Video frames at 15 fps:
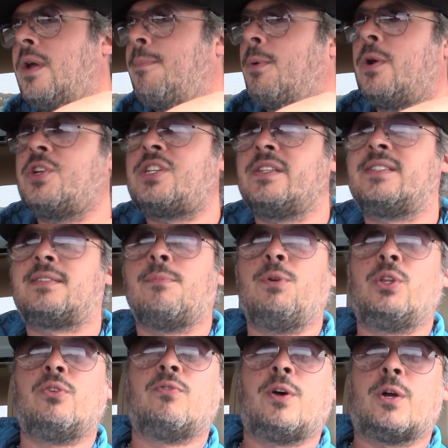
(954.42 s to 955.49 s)
emergency
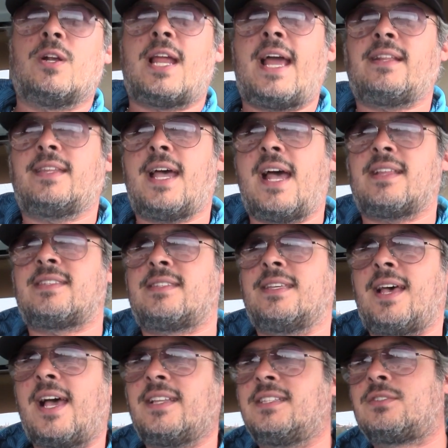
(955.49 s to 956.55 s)
maneuver like that,
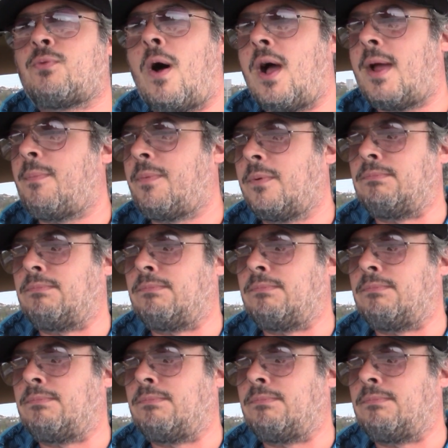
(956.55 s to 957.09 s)
side swipe.